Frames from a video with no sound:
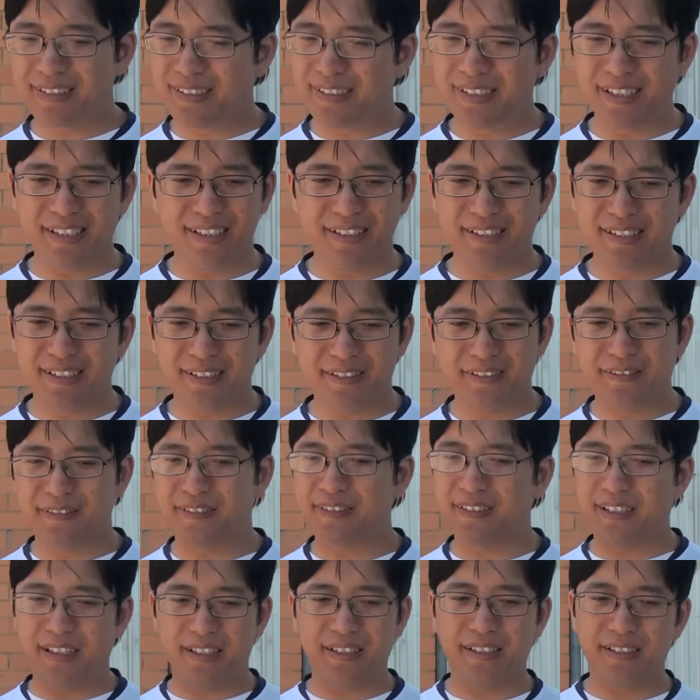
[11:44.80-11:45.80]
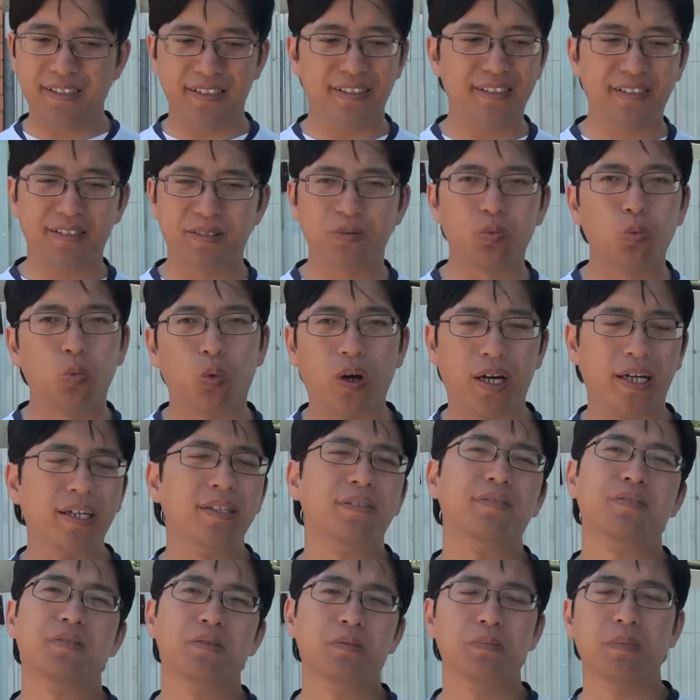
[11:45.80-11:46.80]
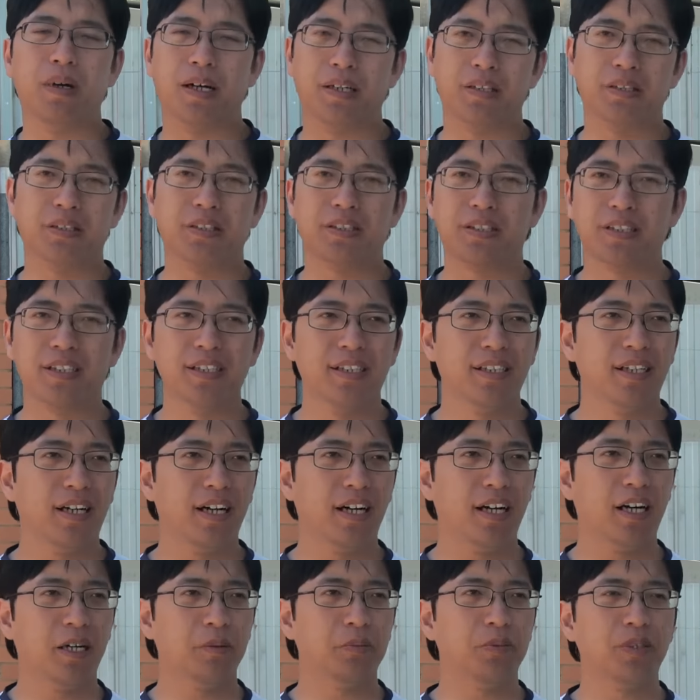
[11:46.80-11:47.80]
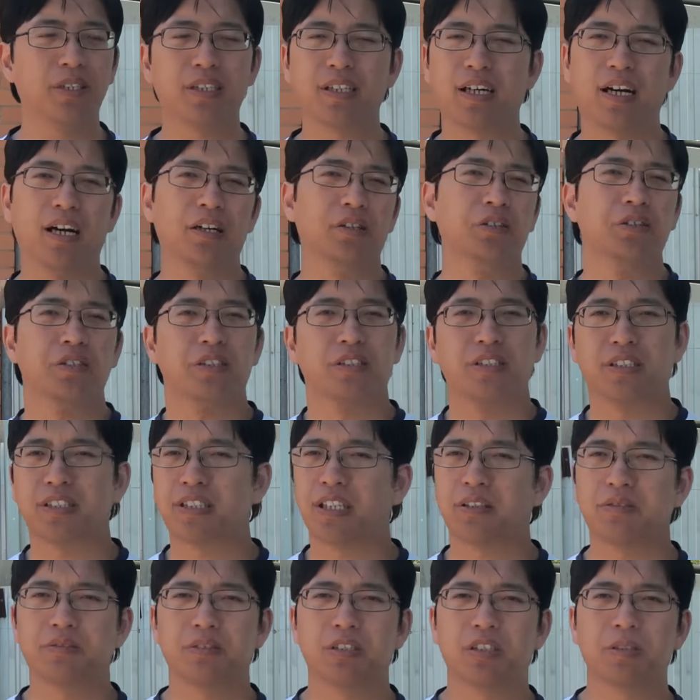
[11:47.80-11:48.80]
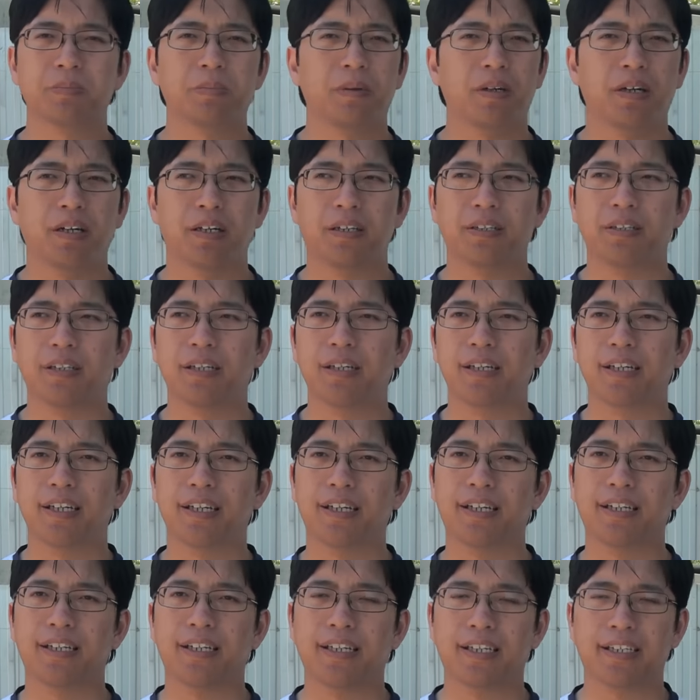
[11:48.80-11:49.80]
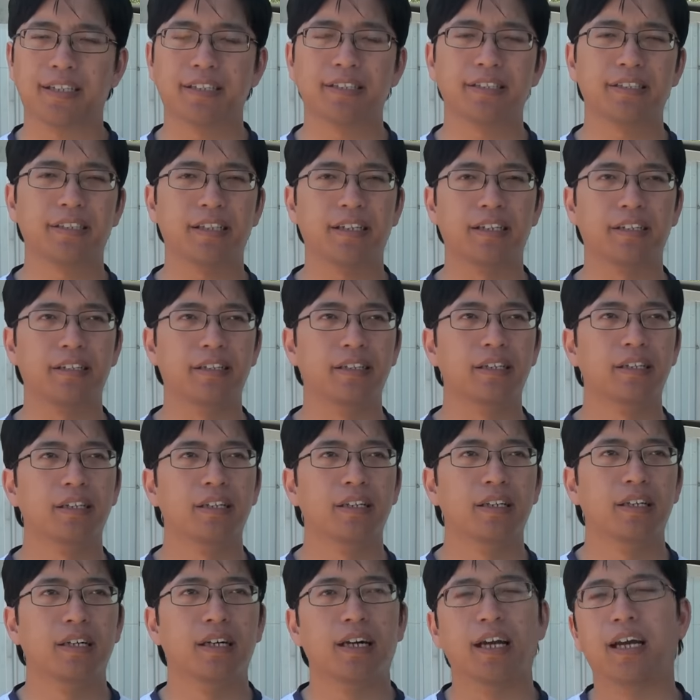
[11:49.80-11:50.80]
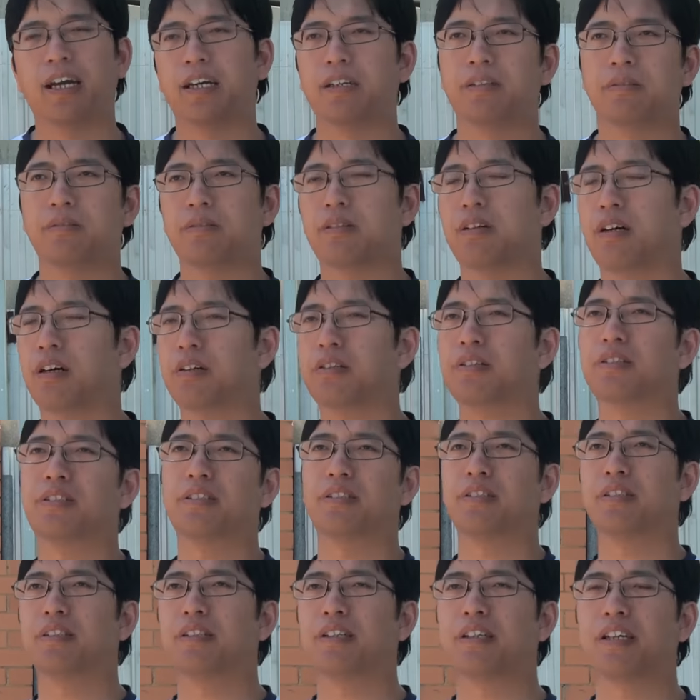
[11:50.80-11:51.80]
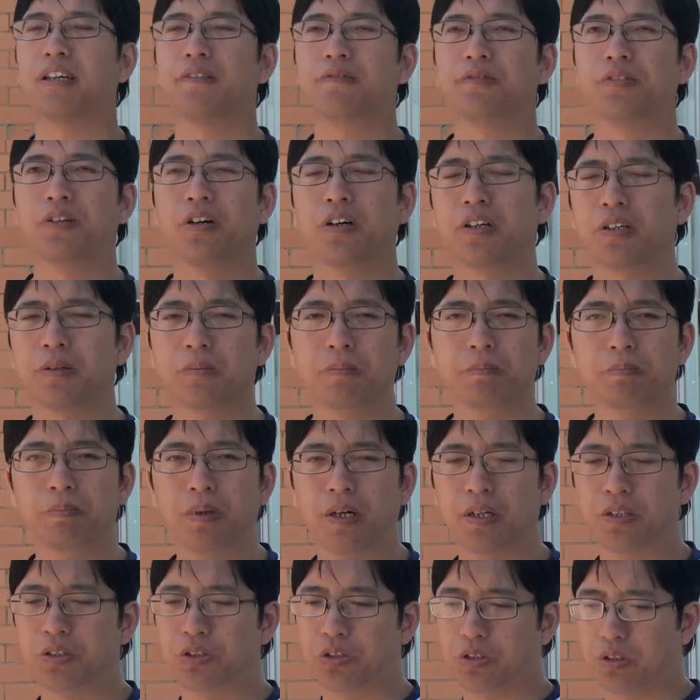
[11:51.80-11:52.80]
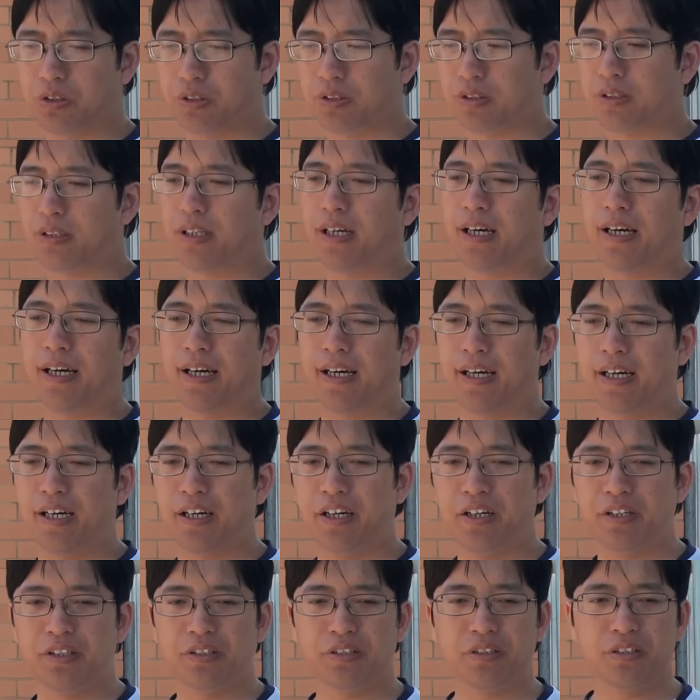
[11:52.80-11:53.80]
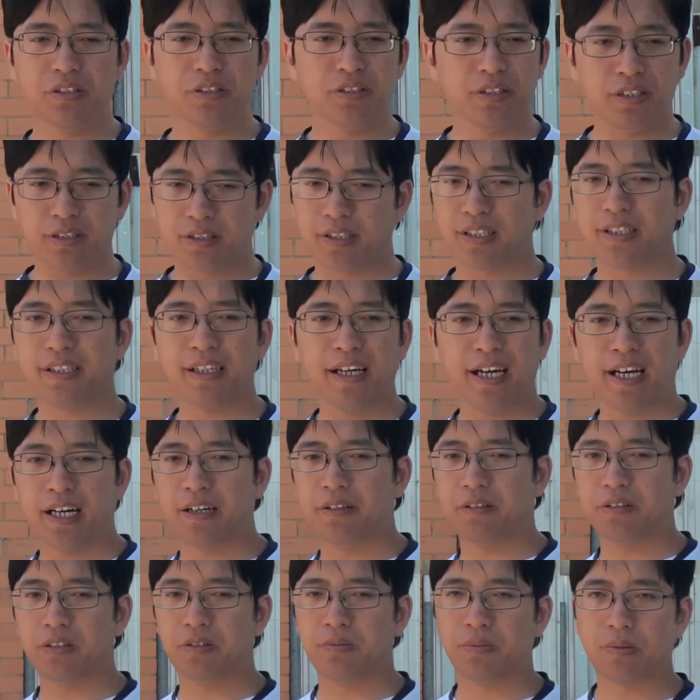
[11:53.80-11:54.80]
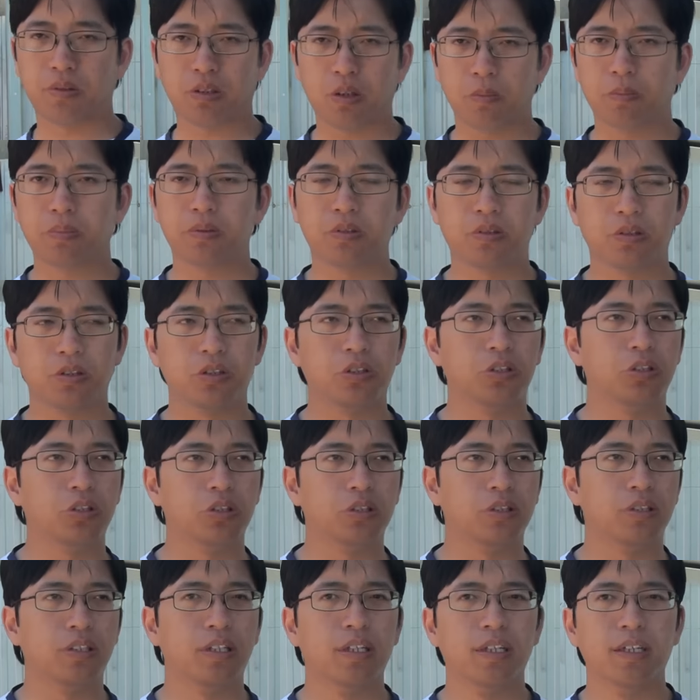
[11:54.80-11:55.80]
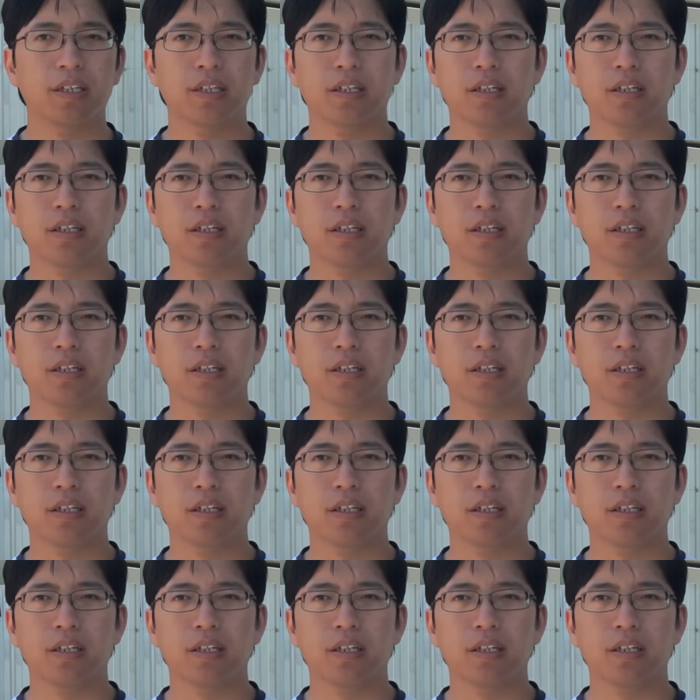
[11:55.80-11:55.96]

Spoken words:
that is just way too much. You can't use a 600 spine X10. And honestly, if you're on a budget and you need to get arrows for competition,